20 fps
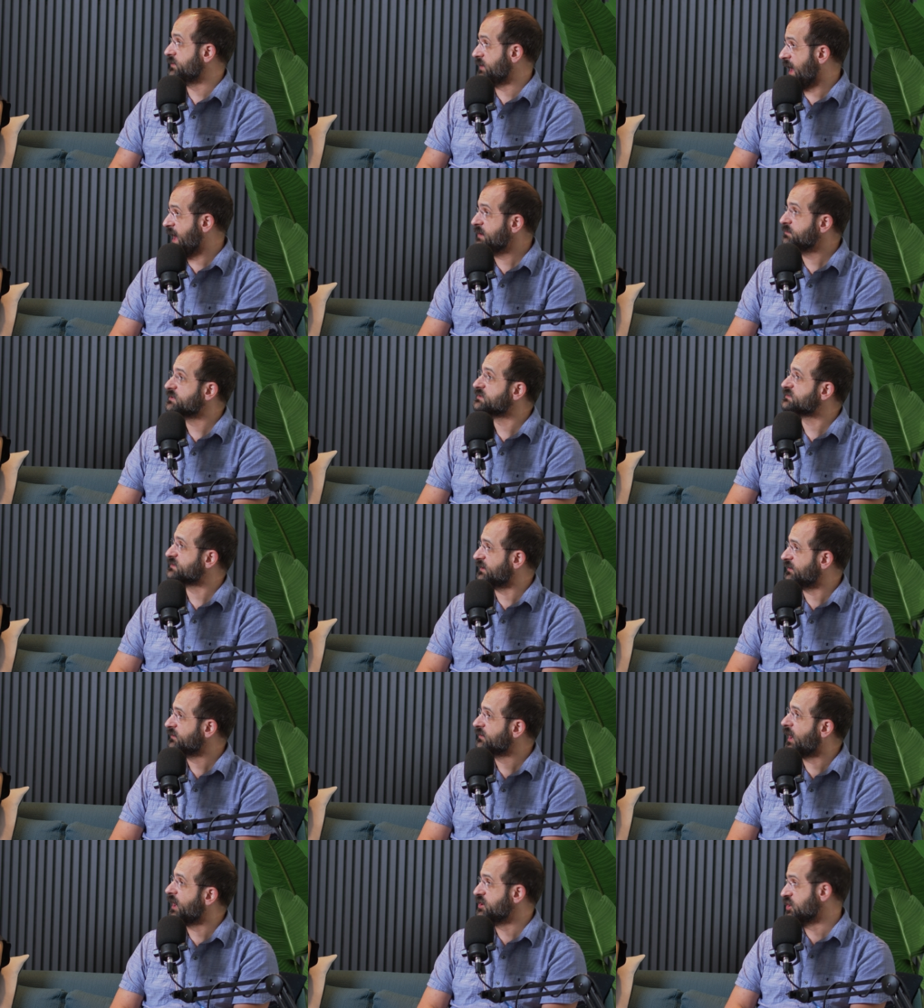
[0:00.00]
admin
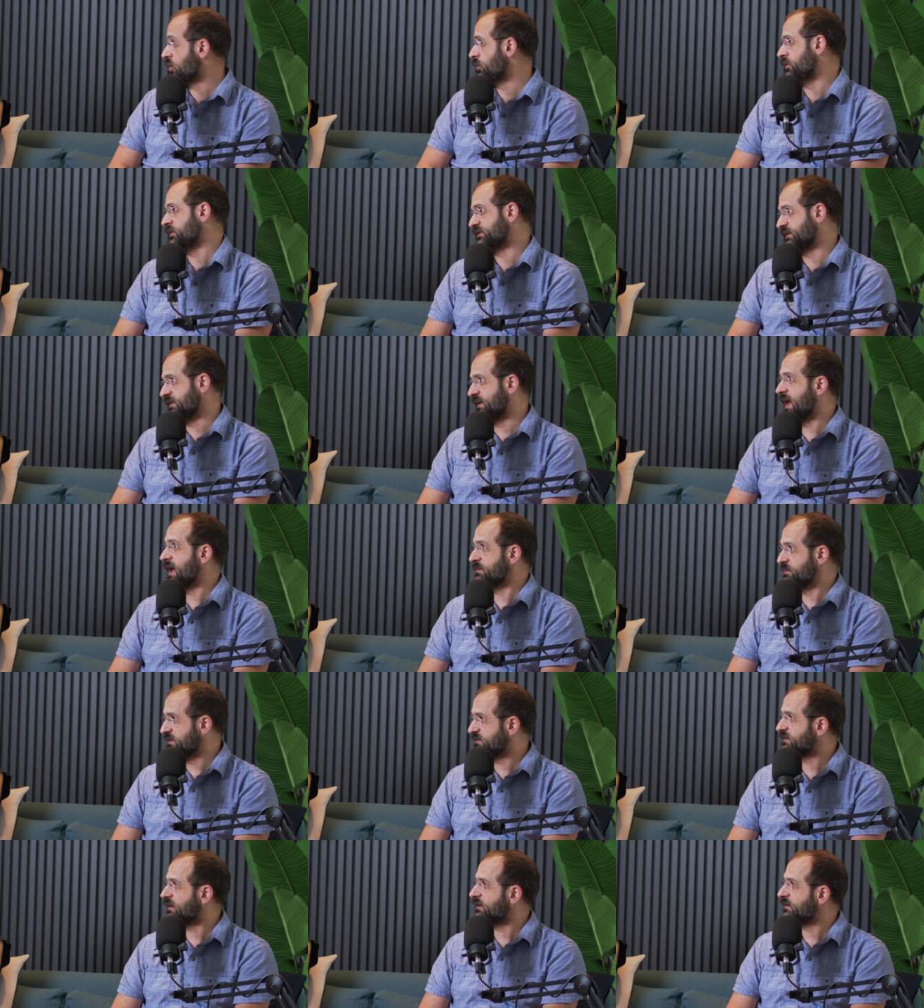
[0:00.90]
center. I know it was in the
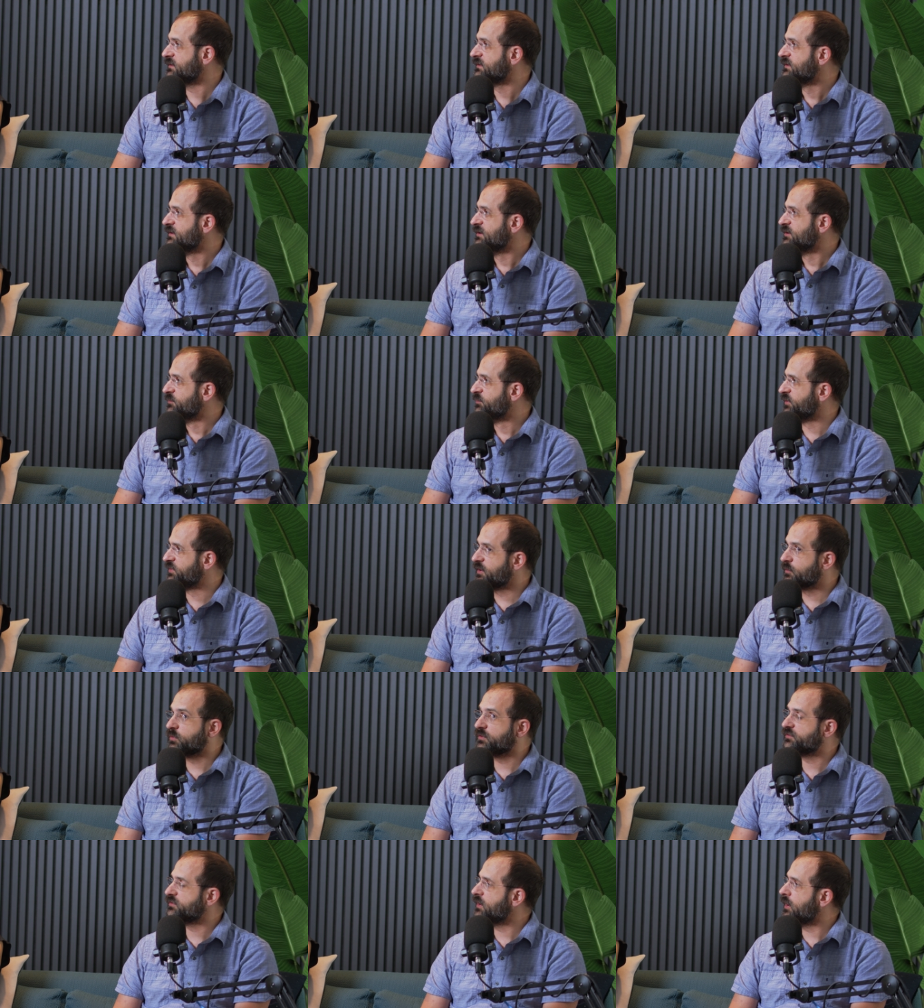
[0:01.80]
admin Yeah. center, but there
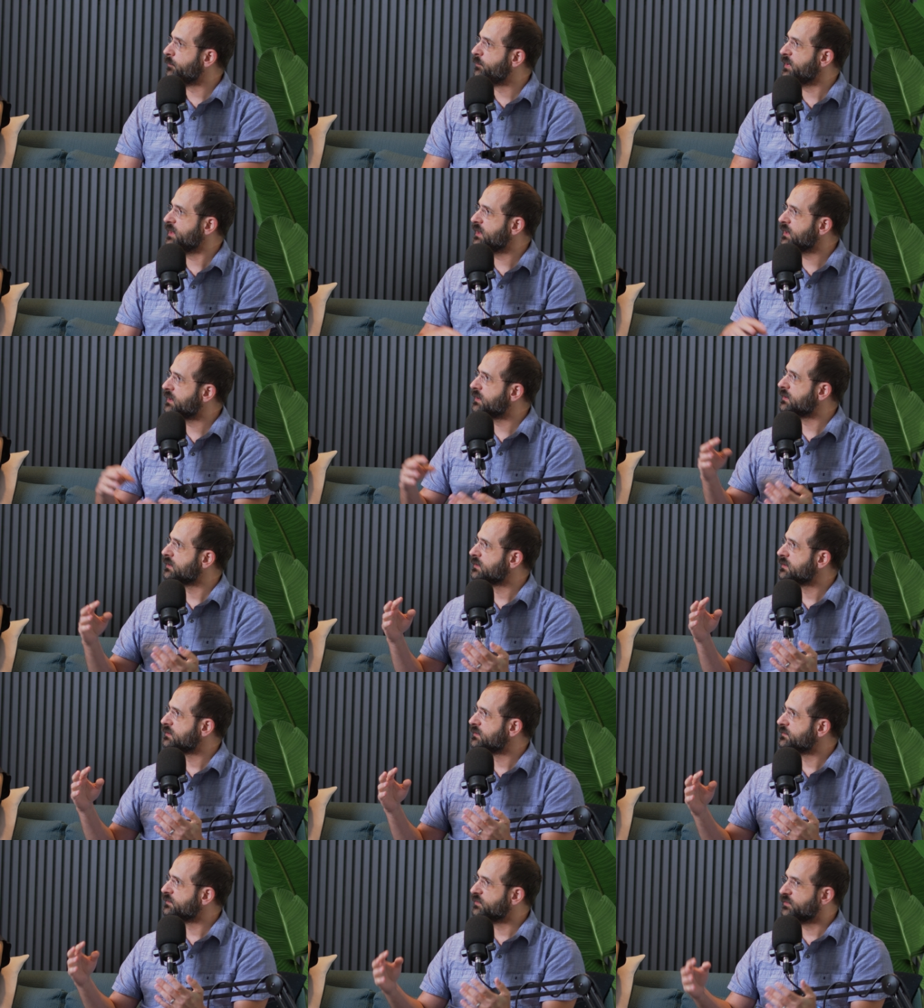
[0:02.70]
wasn't a big
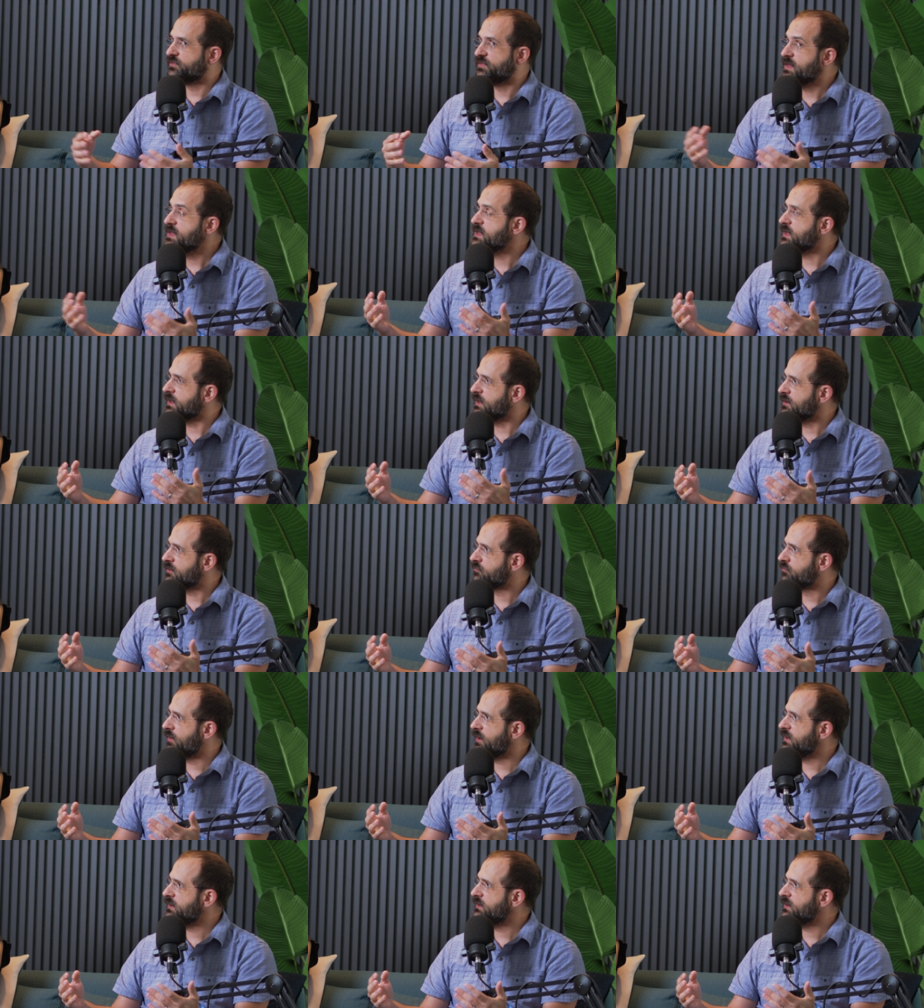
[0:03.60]
thing,
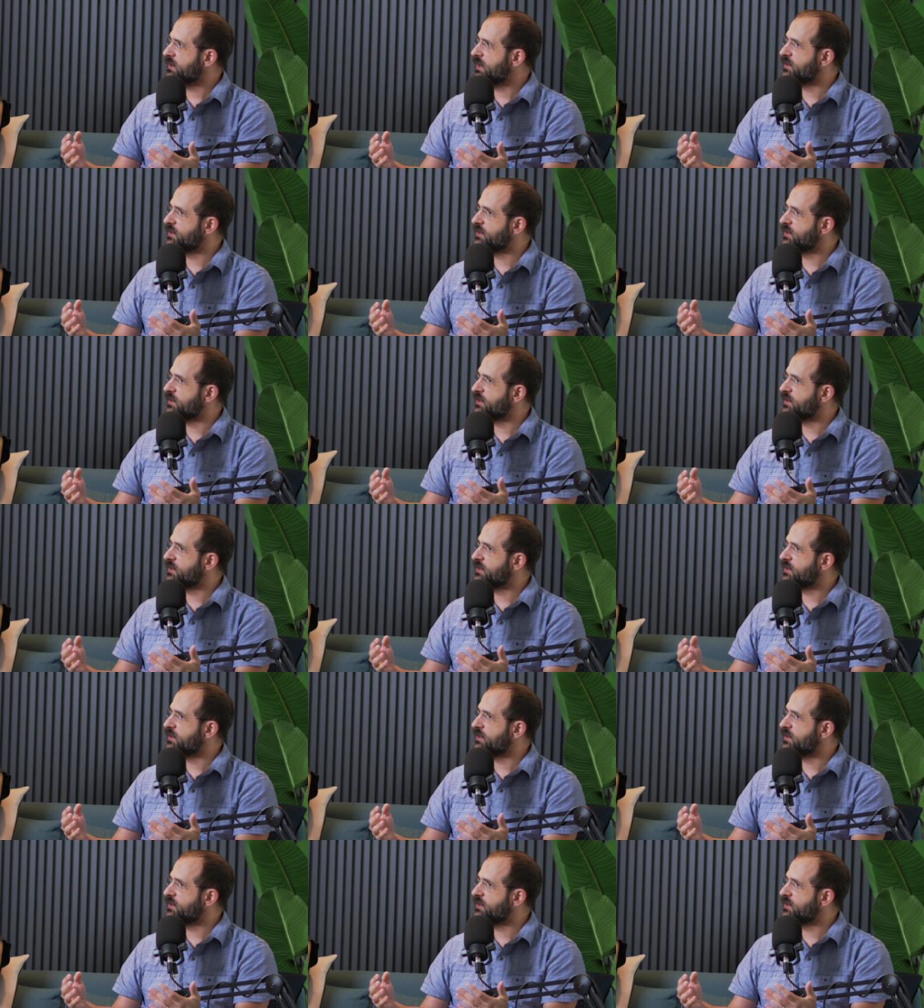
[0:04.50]
right? Yeah.